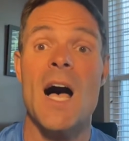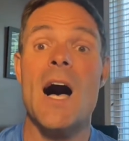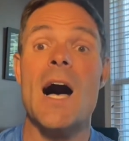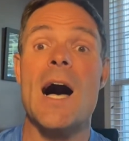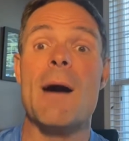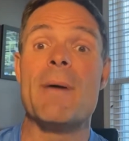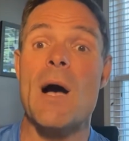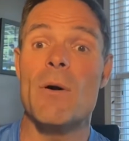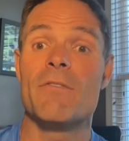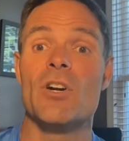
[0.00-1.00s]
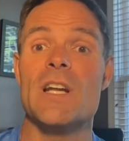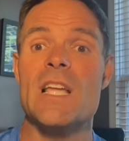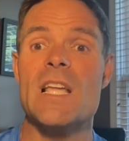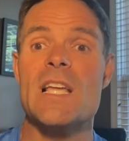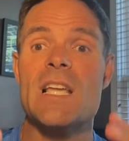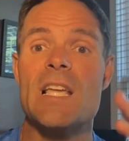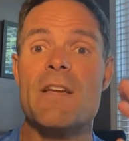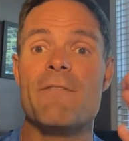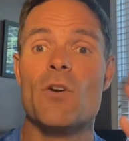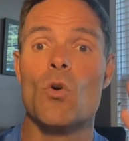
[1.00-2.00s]
However,
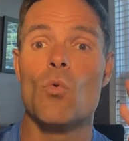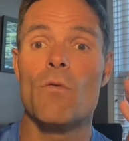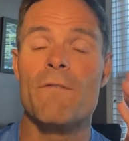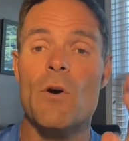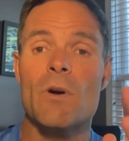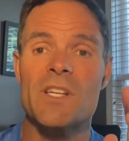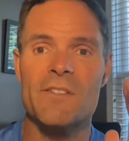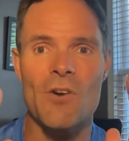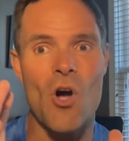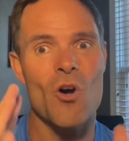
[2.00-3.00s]
if your focus